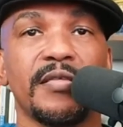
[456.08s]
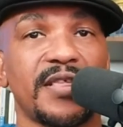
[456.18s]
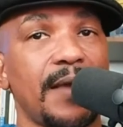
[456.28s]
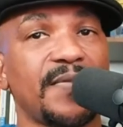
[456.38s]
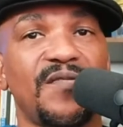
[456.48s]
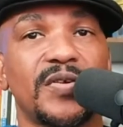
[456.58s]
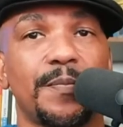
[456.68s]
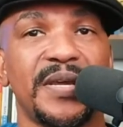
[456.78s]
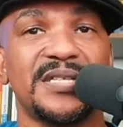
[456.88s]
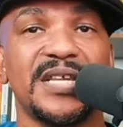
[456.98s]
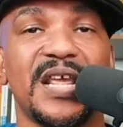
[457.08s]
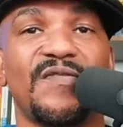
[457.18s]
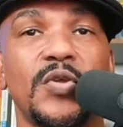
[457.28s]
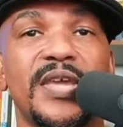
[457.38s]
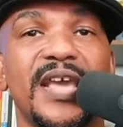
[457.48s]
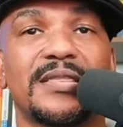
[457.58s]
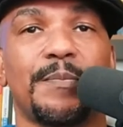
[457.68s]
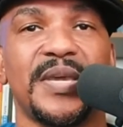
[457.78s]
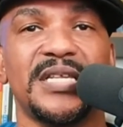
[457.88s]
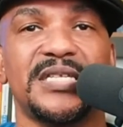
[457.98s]
Same thing for the P C. If you get
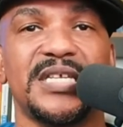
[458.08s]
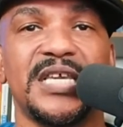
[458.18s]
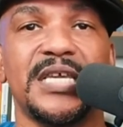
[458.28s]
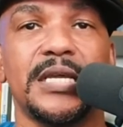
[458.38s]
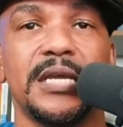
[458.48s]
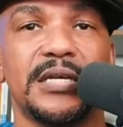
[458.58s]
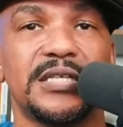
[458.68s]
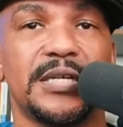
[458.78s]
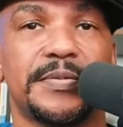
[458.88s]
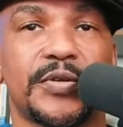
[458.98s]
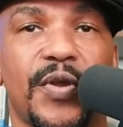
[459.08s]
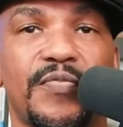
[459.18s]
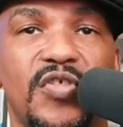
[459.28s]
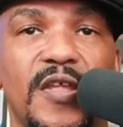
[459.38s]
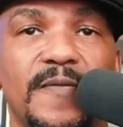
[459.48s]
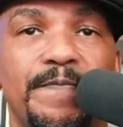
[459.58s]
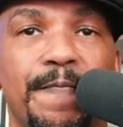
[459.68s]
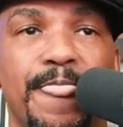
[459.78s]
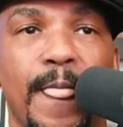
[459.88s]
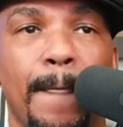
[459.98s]
the P C subscription
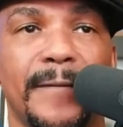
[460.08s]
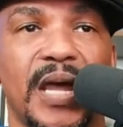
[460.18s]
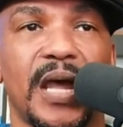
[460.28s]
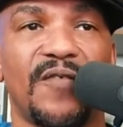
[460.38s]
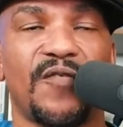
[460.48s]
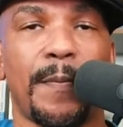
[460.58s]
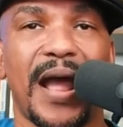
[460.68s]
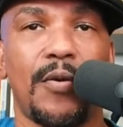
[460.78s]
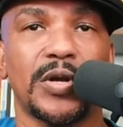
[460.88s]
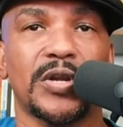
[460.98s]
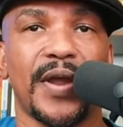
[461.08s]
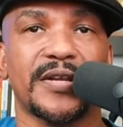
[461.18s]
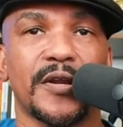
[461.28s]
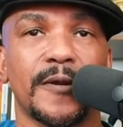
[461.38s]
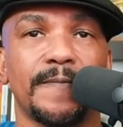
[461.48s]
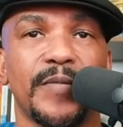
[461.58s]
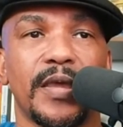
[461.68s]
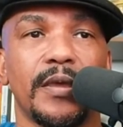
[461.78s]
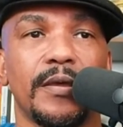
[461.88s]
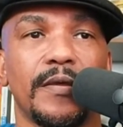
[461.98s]
uh, for PowerDirector,
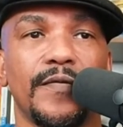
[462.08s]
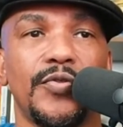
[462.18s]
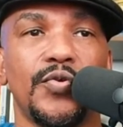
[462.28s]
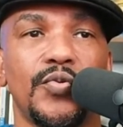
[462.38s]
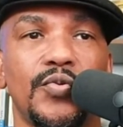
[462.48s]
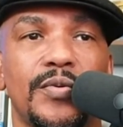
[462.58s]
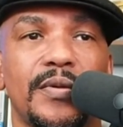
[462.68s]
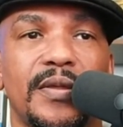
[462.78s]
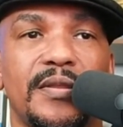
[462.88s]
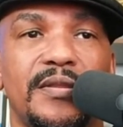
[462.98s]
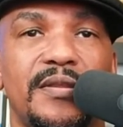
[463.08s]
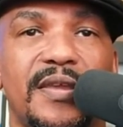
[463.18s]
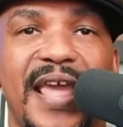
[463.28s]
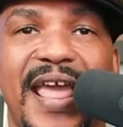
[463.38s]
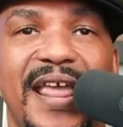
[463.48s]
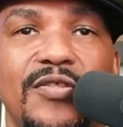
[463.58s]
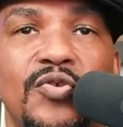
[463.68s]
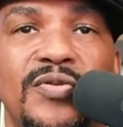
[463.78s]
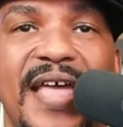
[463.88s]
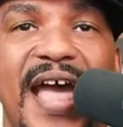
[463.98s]
you can't
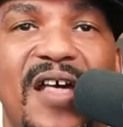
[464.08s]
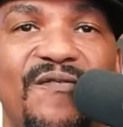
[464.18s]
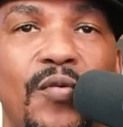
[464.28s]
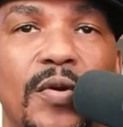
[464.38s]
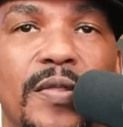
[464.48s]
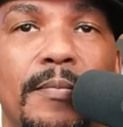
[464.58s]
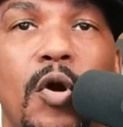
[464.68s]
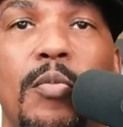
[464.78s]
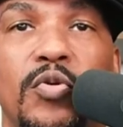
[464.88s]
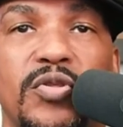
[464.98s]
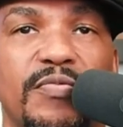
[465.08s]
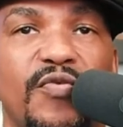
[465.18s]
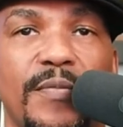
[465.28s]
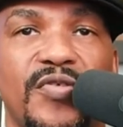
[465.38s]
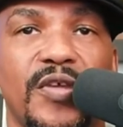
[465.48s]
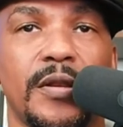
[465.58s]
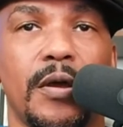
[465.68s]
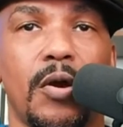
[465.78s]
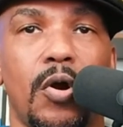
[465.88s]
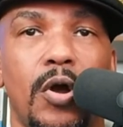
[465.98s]
use that for the mobile
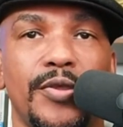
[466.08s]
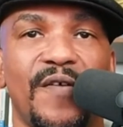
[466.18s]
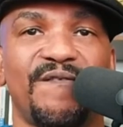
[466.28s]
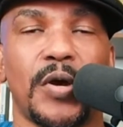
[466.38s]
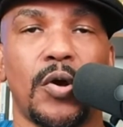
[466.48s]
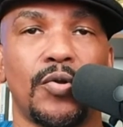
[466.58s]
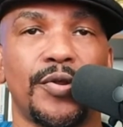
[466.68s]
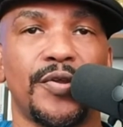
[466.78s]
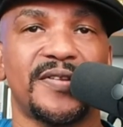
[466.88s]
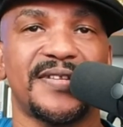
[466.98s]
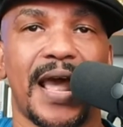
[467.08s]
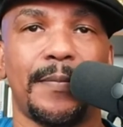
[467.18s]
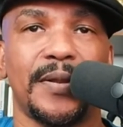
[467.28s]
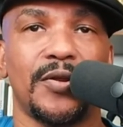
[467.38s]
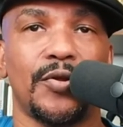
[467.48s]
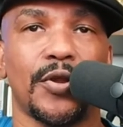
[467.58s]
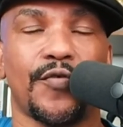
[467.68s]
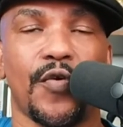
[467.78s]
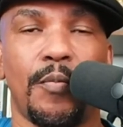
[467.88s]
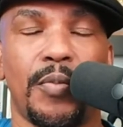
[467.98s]
subscription on your phone or your tablet or your
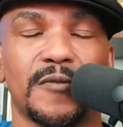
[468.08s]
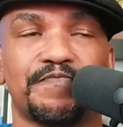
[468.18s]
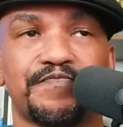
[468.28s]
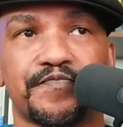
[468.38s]
Chromebook.